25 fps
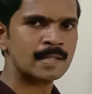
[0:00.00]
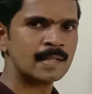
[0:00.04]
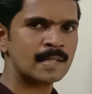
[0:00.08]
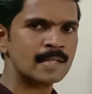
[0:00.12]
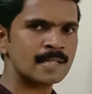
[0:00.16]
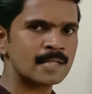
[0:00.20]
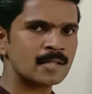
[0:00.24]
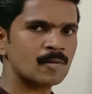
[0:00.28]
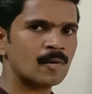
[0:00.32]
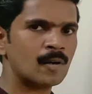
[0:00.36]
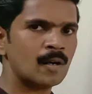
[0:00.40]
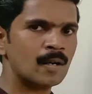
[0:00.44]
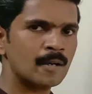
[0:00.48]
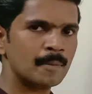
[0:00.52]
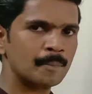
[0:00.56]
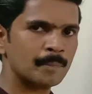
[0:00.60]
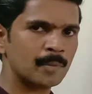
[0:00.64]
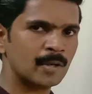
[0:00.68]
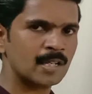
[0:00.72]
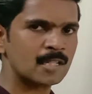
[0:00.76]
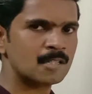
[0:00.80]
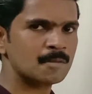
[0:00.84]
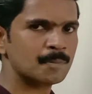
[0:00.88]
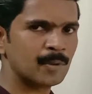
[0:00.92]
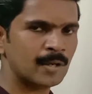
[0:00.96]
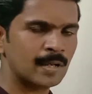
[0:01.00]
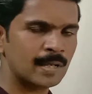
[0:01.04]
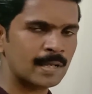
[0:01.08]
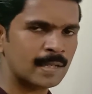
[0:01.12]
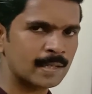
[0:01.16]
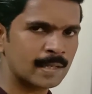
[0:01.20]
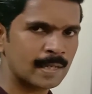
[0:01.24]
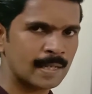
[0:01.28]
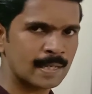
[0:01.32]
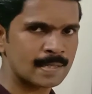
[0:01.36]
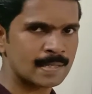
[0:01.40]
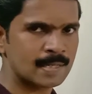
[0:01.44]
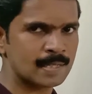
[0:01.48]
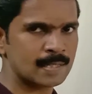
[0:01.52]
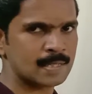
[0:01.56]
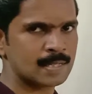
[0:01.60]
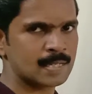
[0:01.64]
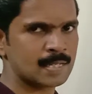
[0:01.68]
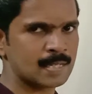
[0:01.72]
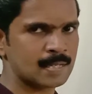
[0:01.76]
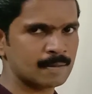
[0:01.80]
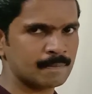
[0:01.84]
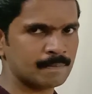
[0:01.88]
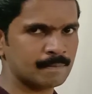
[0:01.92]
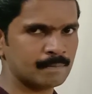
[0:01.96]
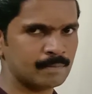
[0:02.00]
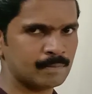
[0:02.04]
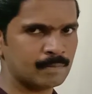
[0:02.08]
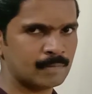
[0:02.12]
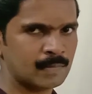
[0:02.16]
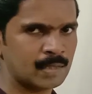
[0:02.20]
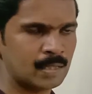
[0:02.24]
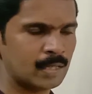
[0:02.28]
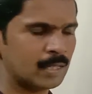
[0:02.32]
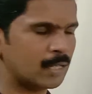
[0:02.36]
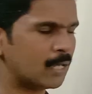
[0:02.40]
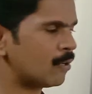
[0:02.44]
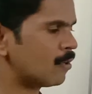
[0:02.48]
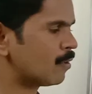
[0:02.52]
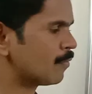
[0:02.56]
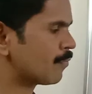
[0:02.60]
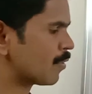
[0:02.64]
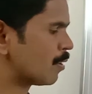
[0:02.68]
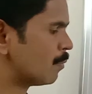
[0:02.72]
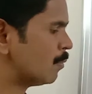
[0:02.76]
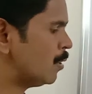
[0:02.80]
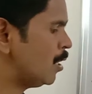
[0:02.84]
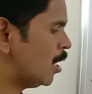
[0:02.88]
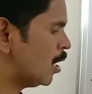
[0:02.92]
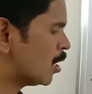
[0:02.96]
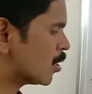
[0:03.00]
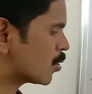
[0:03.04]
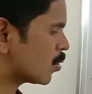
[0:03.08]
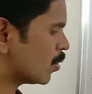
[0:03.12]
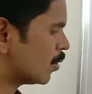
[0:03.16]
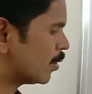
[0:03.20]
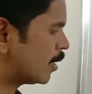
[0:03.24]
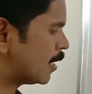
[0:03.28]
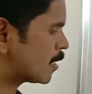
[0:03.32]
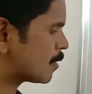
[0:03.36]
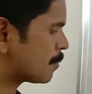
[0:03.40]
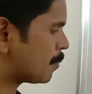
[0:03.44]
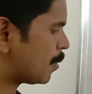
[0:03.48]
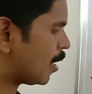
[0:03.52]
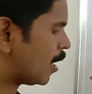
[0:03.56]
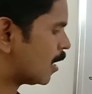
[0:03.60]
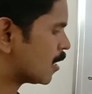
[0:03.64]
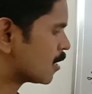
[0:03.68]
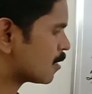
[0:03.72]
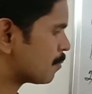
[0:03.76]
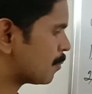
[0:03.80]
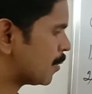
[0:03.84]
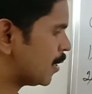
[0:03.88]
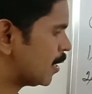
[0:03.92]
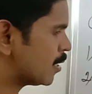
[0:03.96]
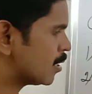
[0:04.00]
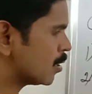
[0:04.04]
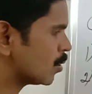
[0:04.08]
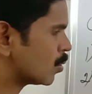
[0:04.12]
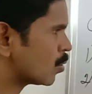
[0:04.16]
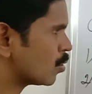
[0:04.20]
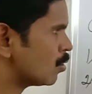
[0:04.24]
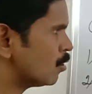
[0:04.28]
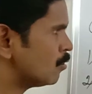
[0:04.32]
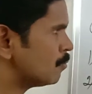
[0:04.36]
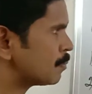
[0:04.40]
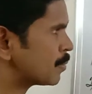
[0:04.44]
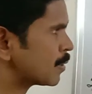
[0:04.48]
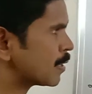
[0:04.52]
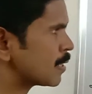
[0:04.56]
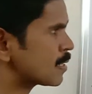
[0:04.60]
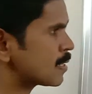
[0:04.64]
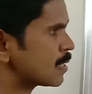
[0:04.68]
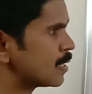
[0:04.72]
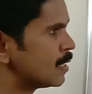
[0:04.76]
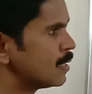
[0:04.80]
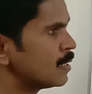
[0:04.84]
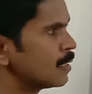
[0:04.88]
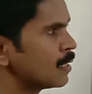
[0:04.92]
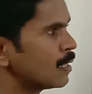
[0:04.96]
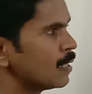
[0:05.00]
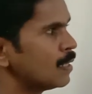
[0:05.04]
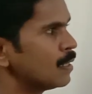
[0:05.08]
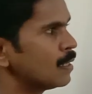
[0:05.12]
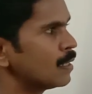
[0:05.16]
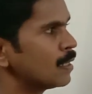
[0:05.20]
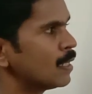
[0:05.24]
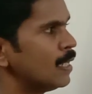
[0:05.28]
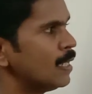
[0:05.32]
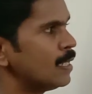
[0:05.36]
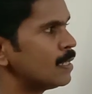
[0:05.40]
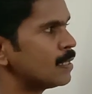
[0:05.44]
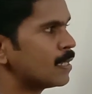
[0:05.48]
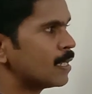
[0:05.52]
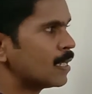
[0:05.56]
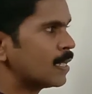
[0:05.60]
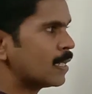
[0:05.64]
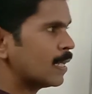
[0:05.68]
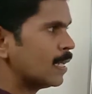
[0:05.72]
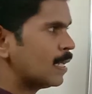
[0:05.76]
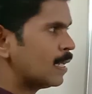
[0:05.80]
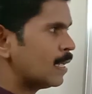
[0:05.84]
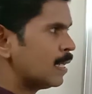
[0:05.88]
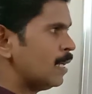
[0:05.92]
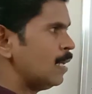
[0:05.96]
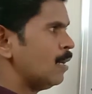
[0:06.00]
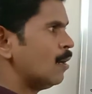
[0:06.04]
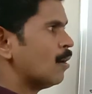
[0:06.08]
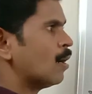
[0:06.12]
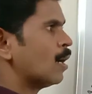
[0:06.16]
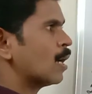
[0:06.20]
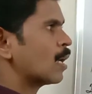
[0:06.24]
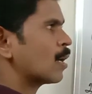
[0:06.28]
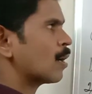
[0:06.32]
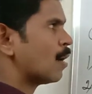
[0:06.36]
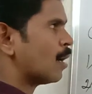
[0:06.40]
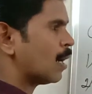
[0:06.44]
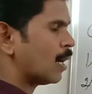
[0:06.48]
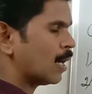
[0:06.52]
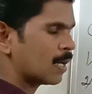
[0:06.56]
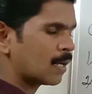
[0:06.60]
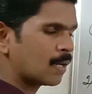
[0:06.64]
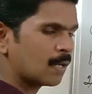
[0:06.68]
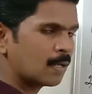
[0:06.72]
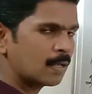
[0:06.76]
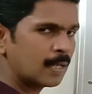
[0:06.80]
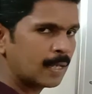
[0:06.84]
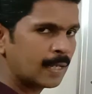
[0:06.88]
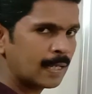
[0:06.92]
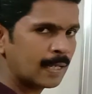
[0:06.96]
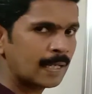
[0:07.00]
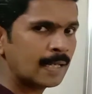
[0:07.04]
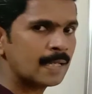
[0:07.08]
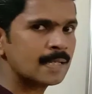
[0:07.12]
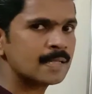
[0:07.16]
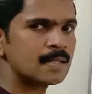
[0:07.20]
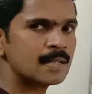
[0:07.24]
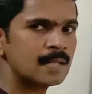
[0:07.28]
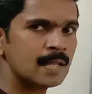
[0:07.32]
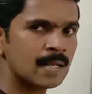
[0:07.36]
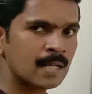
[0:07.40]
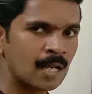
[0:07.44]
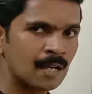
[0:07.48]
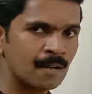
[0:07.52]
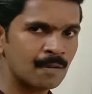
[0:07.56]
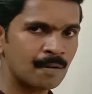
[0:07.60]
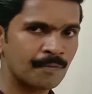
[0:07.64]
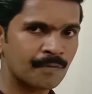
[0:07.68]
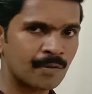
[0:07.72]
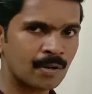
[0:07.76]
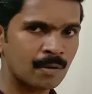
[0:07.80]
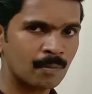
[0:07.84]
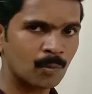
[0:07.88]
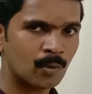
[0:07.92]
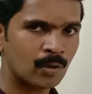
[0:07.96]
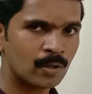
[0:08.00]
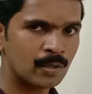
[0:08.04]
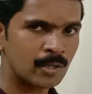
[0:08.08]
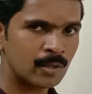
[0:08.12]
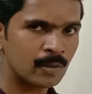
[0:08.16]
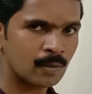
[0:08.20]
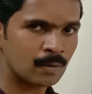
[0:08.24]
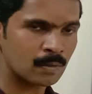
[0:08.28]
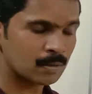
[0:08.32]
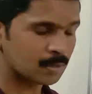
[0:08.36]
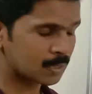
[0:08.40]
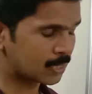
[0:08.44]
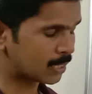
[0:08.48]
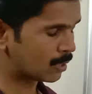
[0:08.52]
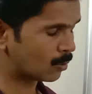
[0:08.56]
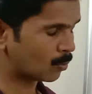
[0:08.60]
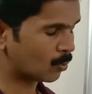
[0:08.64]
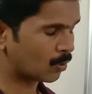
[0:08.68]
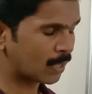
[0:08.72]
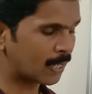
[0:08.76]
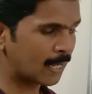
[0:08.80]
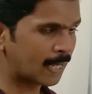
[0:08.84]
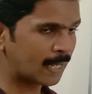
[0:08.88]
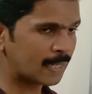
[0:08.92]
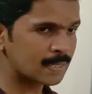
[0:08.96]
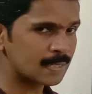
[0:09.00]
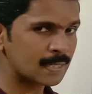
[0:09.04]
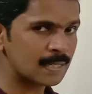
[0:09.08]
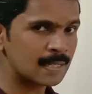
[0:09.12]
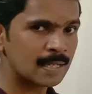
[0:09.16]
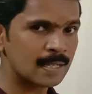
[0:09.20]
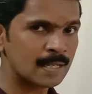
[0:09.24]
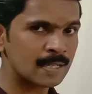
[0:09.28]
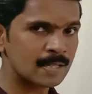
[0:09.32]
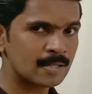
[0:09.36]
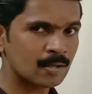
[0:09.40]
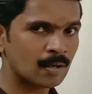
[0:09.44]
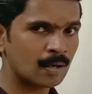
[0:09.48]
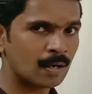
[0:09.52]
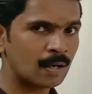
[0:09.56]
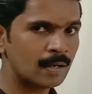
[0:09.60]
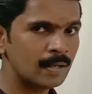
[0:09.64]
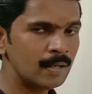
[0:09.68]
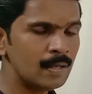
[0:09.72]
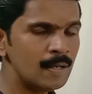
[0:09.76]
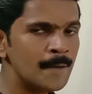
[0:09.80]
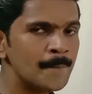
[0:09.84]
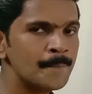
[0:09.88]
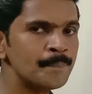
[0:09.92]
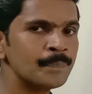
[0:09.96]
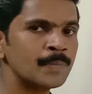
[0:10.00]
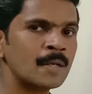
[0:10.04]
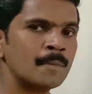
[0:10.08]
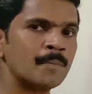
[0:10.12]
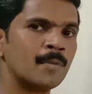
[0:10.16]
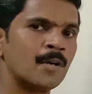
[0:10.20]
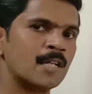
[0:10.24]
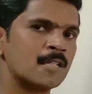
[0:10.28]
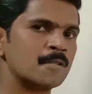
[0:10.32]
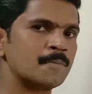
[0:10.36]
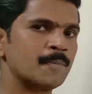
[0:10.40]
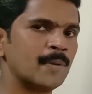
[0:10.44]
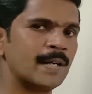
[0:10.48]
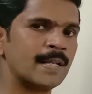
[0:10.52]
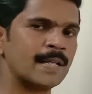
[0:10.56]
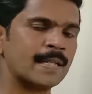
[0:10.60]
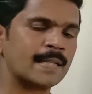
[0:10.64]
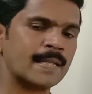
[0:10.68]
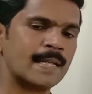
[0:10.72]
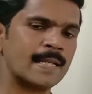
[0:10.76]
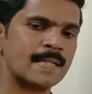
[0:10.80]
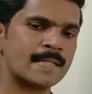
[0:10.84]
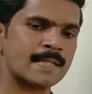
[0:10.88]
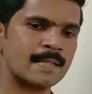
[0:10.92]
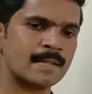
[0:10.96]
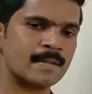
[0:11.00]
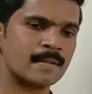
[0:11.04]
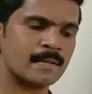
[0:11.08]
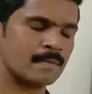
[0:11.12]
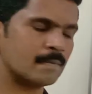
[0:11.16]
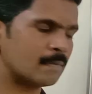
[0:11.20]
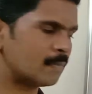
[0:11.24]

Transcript: It is called phosphoric acid. So this phosphate group present in the DNA or RNA is derived from one acid. It is called phosphoric acid.